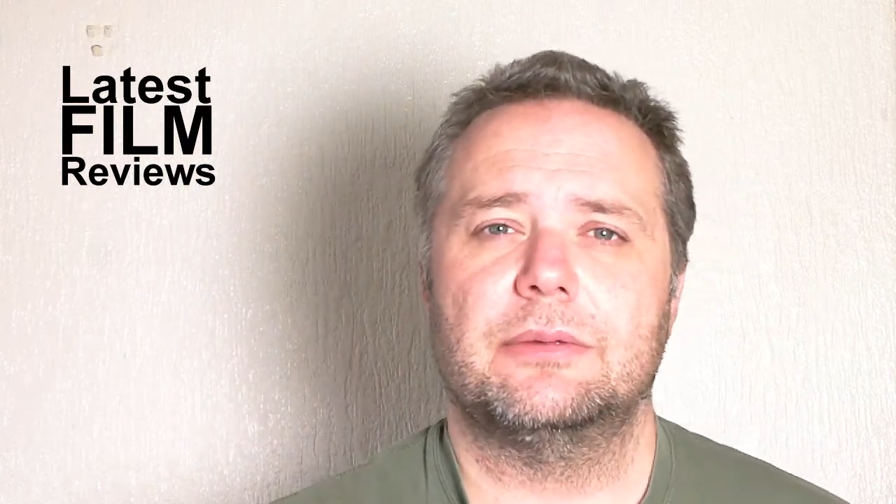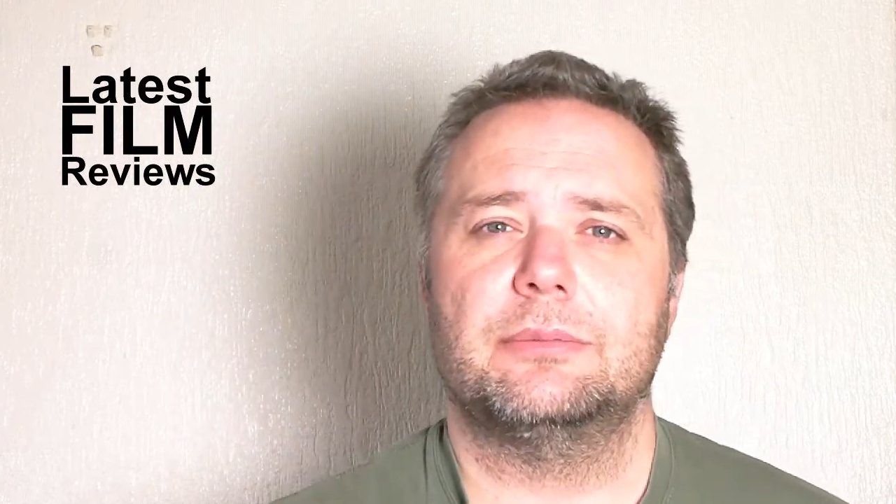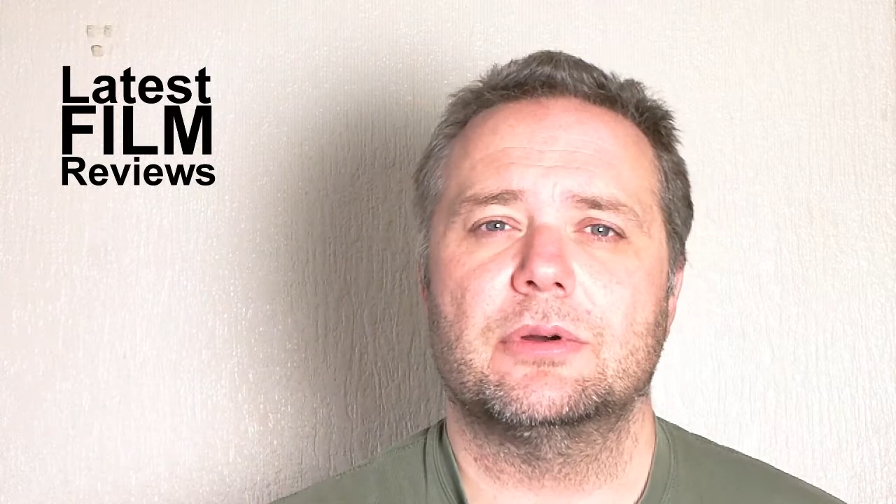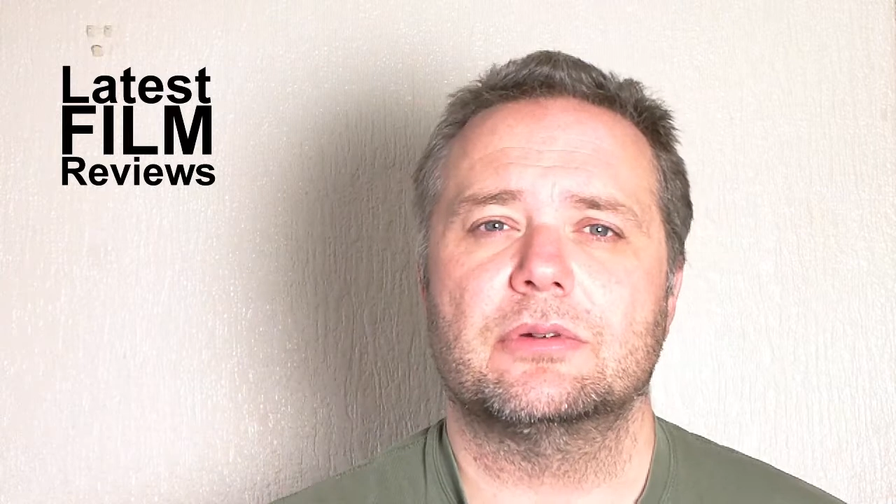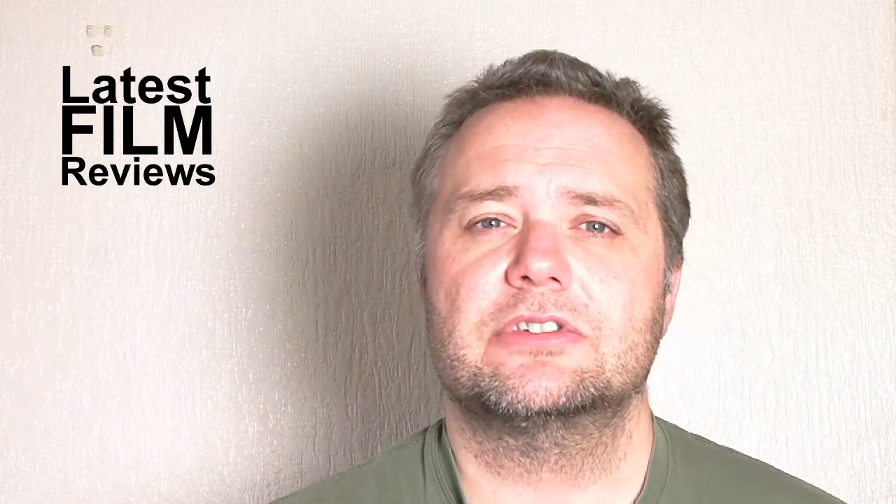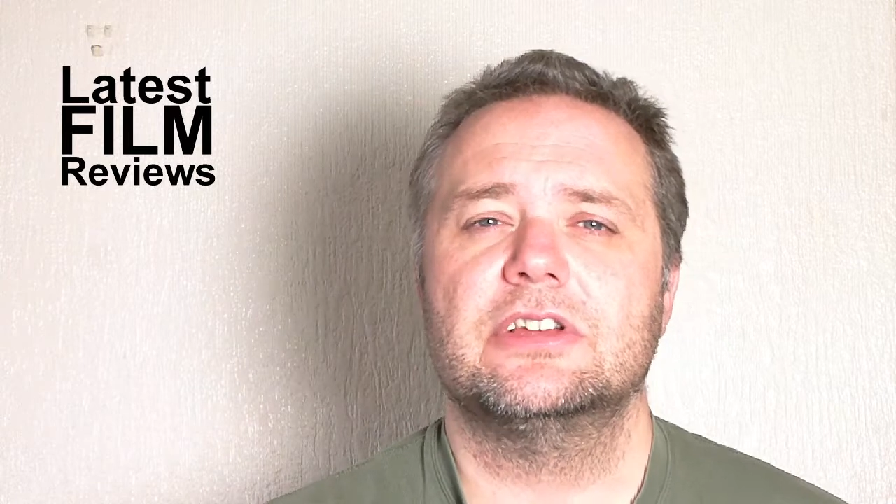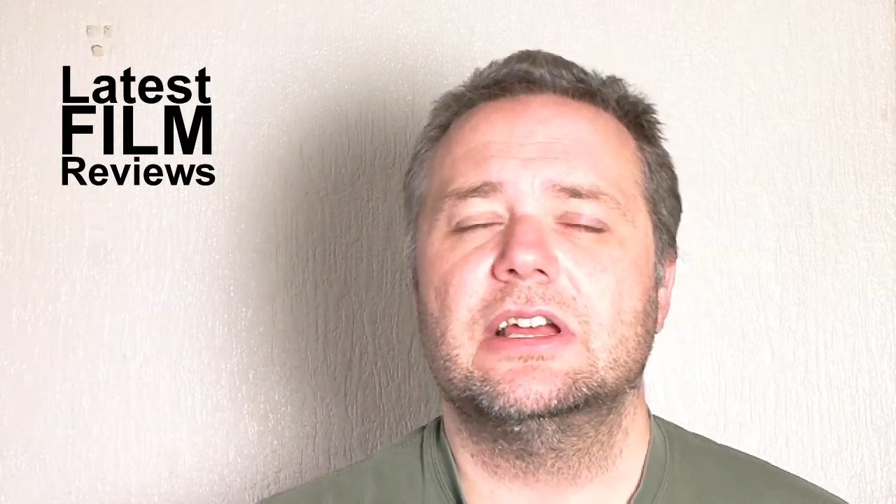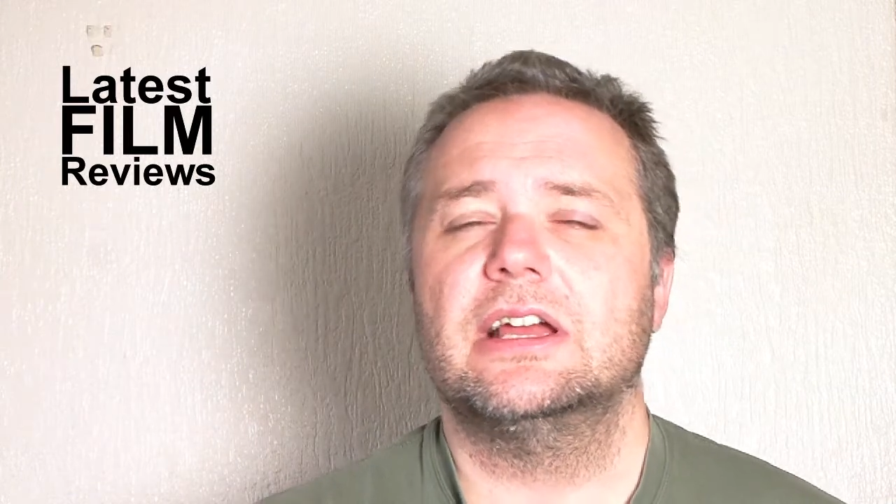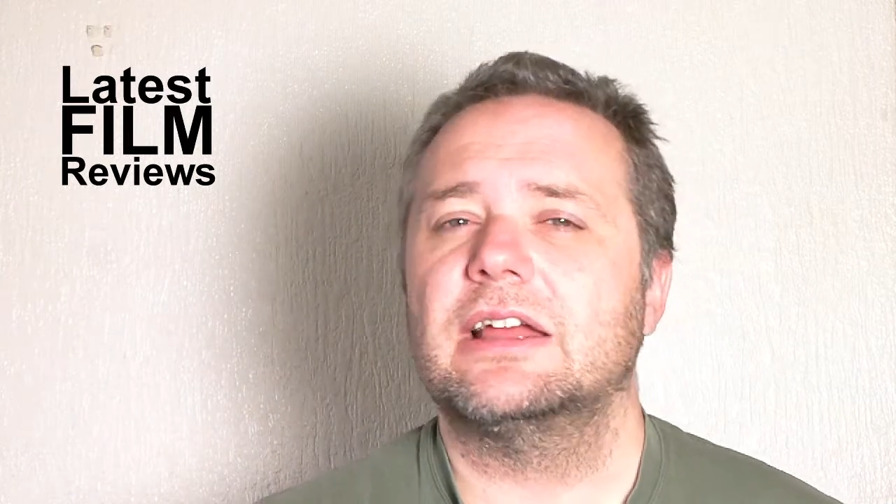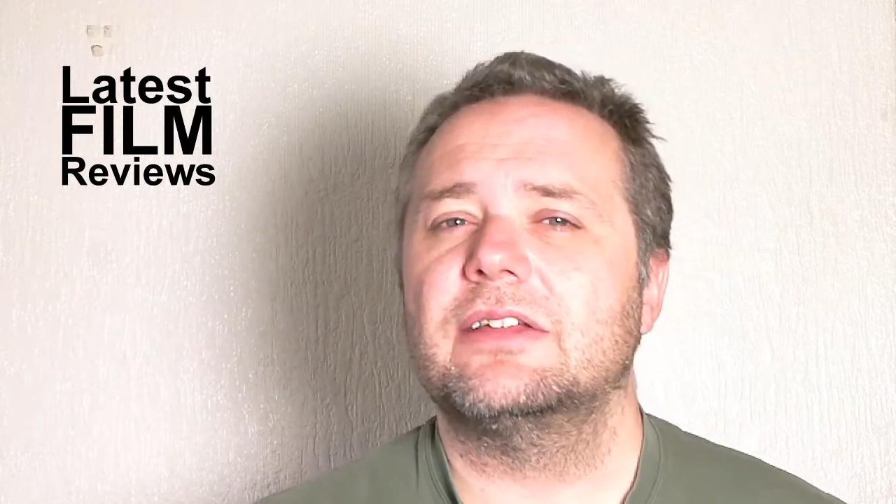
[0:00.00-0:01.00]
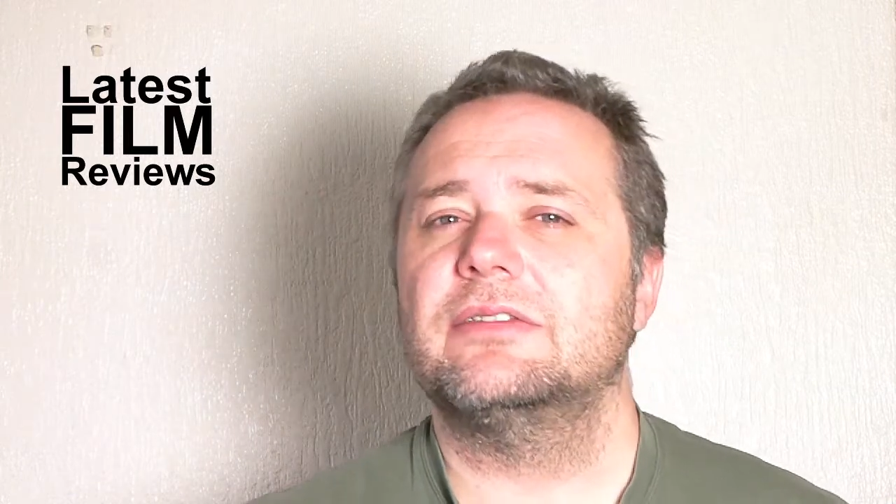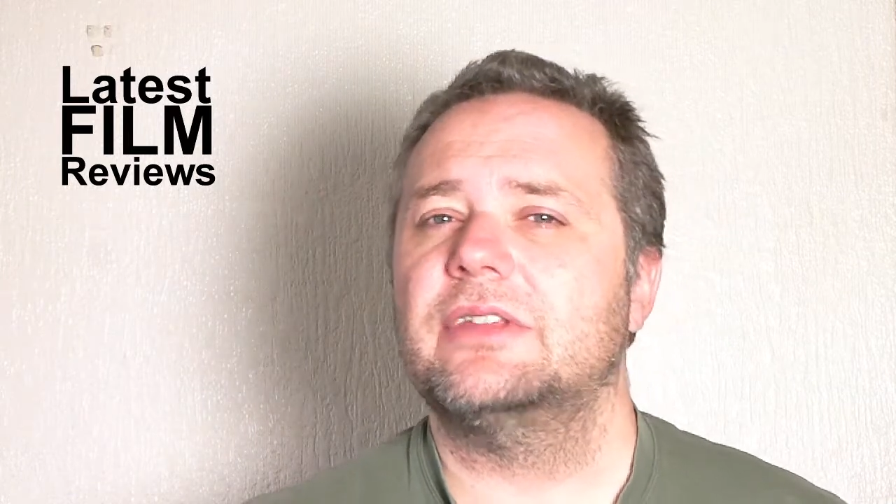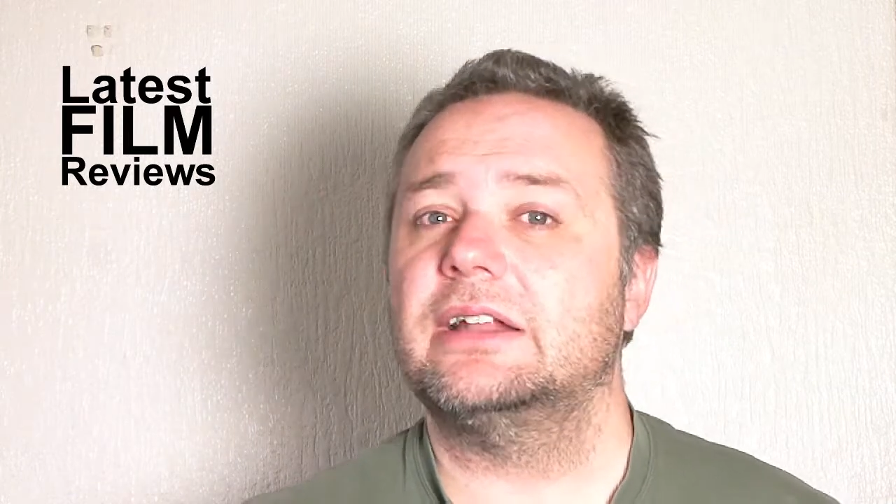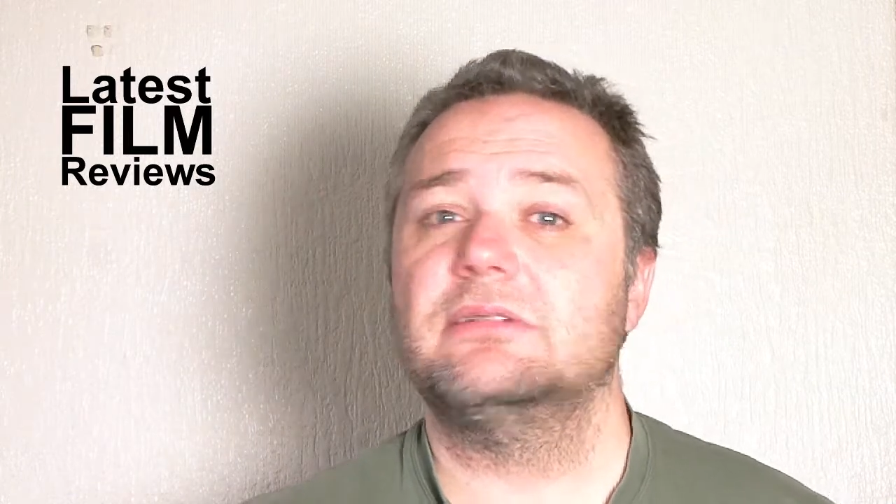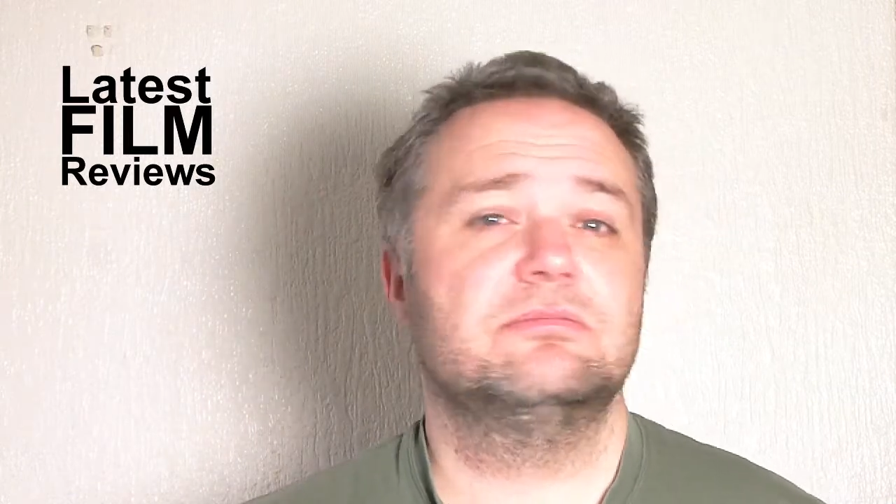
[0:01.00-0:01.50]
books,
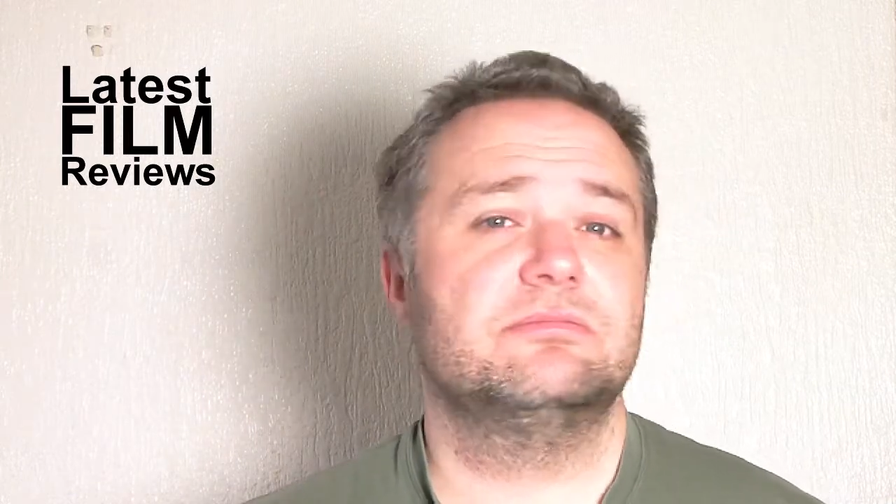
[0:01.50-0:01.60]
then